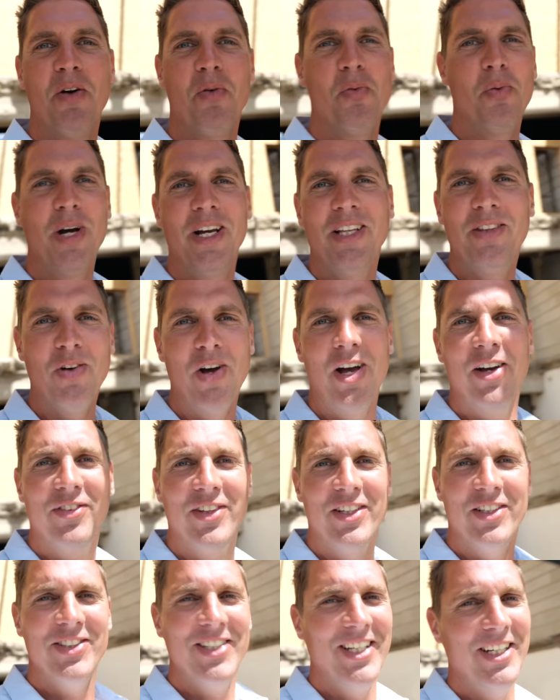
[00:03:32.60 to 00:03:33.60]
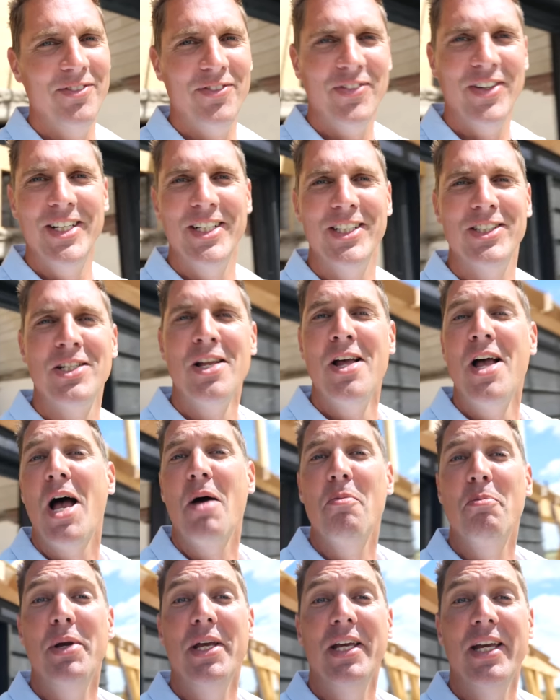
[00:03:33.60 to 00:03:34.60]
Can't wait to have this thing finished
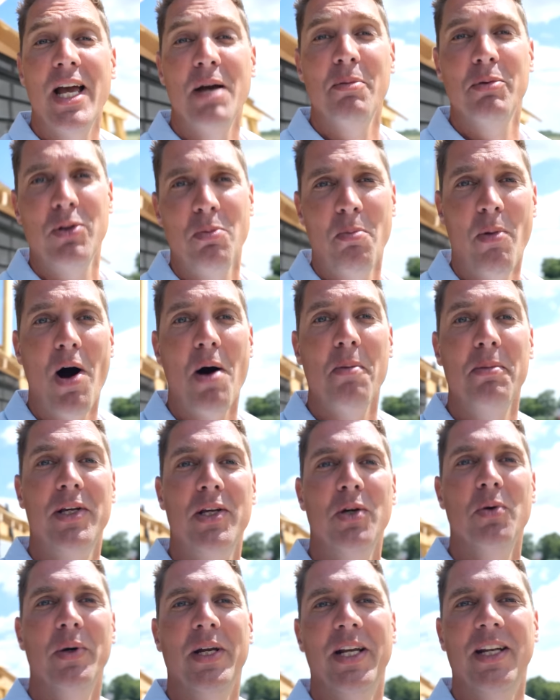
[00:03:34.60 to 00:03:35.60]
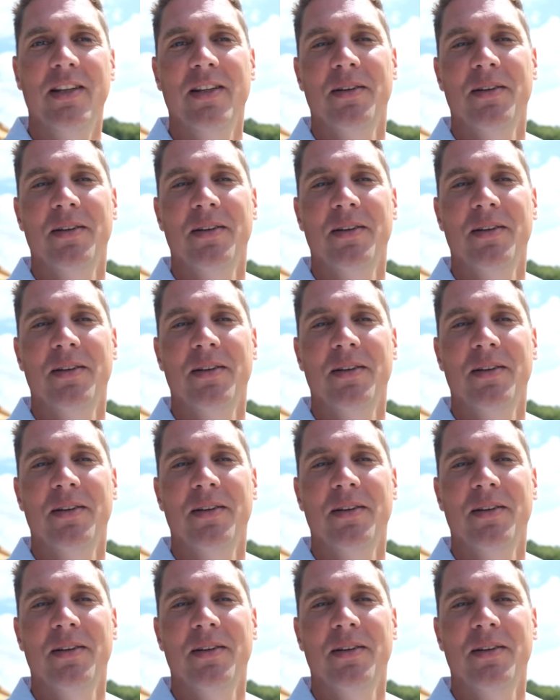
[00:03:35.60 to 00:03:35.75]
being able to barbecue in